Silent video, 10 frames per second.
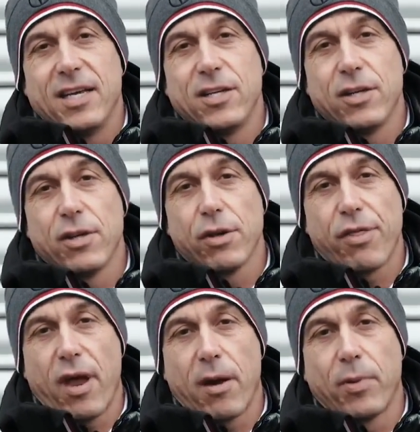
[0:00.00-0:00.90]
his
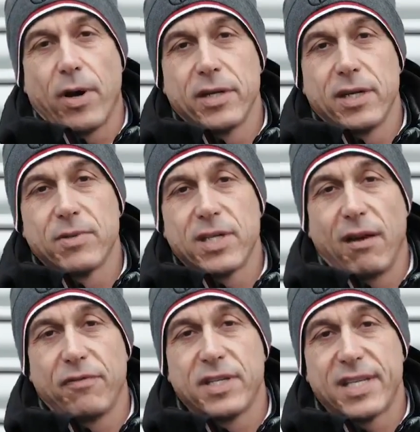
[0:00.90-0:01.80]
physiotherapist and
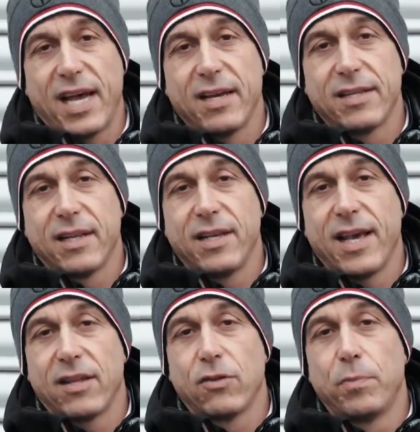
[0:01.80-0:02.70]
himself decided that
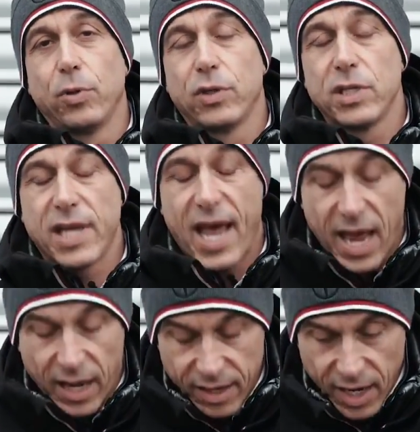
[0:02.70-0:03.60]
he had to put his
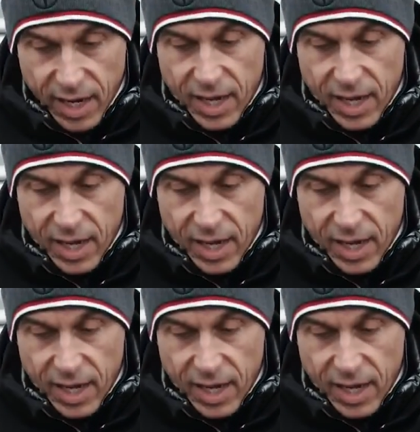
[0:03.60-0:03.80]
head